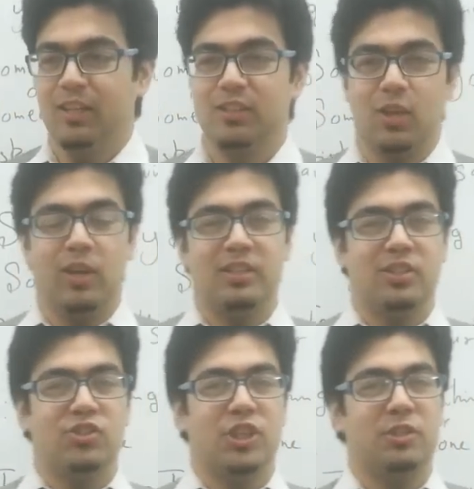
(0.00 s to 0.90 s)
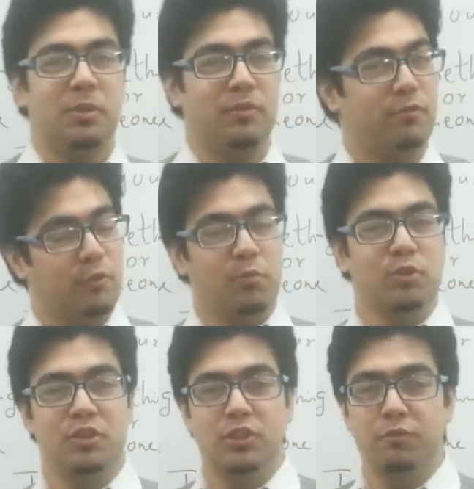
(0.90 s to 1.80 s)
So ladies and gentlemen, for
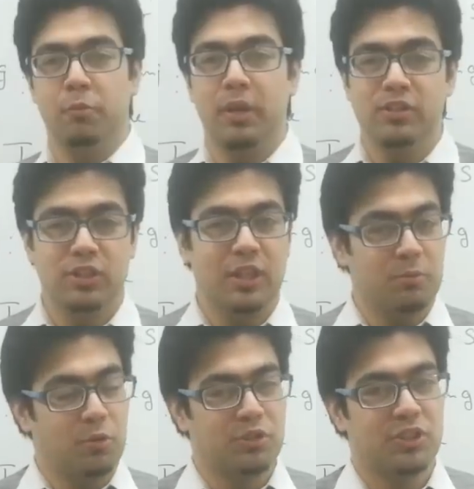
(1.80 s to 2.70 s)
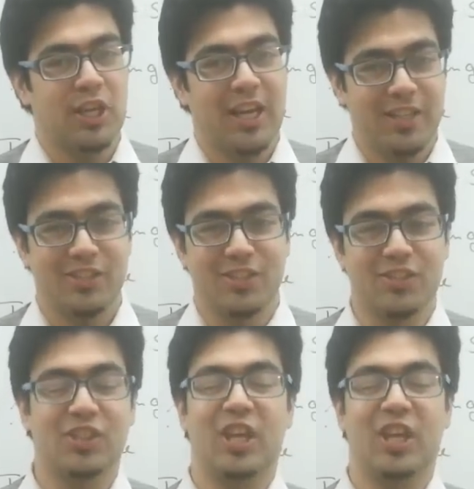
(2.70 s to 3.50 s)
more such information and more such lessons,